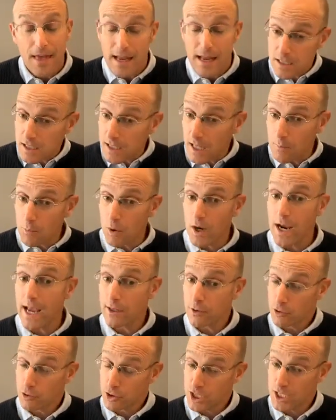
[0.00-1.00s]
that's a lot more
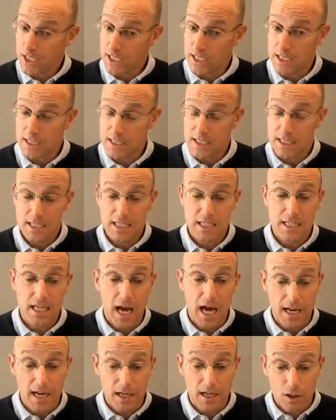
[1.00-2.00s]
heterogeneous. It's
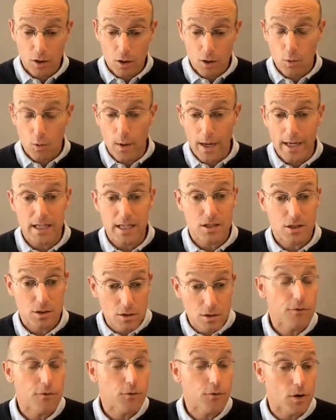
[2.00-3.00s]
not quite
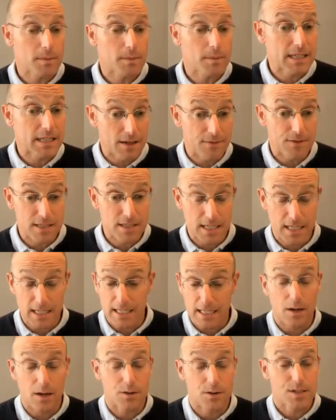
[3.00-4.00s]
as uniformly
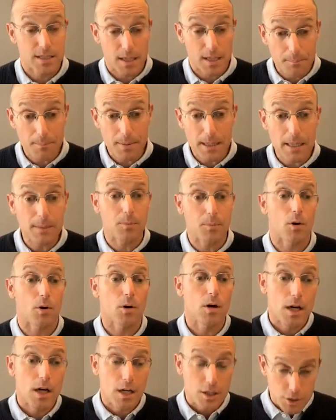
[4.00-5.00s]
devastating. Now, some
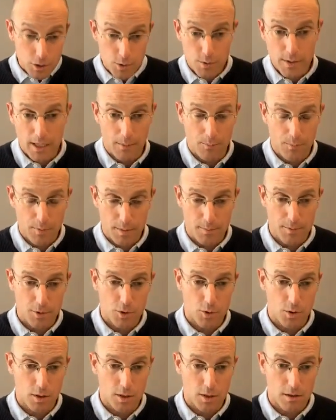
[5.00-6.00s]
people do get
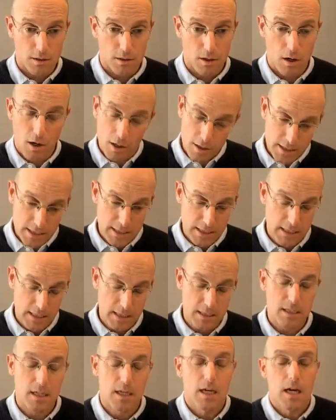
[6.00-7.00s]
premature heart
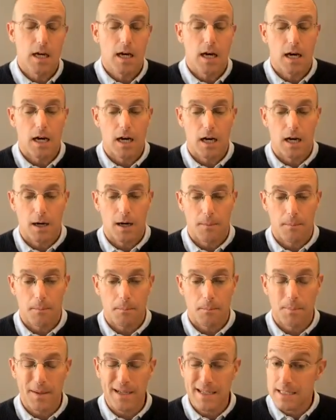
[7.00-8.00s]
disease,
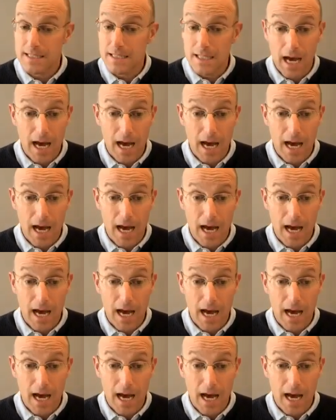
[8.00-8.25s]
um, but